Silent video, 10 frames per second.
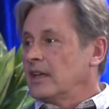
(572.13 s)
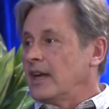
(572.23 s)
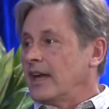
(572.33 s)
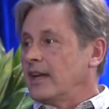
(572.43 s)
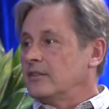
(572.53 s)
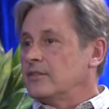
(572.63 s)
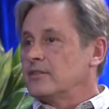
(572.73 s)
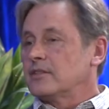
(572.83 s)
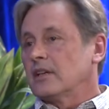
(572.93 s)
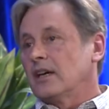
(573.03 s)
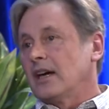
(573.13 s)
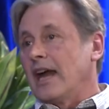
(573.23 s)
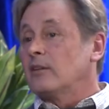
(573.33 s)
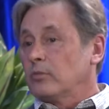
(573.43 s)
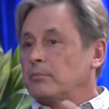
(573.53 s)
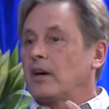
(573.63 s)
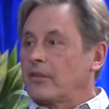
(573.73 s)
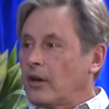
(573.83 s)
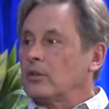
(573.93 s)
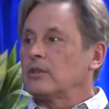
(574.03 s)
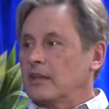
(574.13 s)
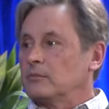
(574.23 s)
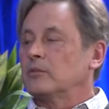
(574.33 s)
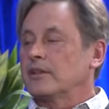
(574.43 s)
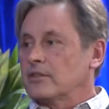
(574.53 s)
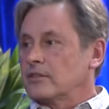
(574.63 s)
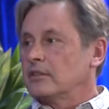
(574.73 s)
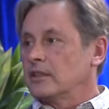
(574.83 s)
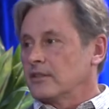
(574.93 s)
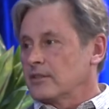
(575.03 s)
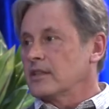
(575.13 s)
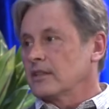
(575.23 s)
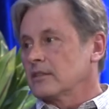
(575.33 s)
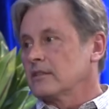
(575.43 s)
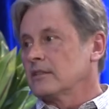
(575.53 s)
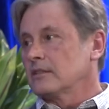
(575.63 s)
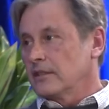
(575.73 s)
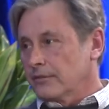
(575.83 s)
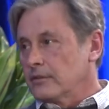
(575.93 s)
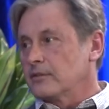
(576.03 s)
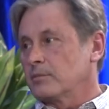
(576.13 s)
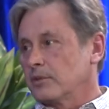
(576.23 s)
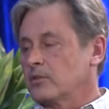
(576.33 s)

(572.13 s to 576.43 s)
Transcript: And, uh, and we'd buy the whole animal, which is a really distinct difference yes,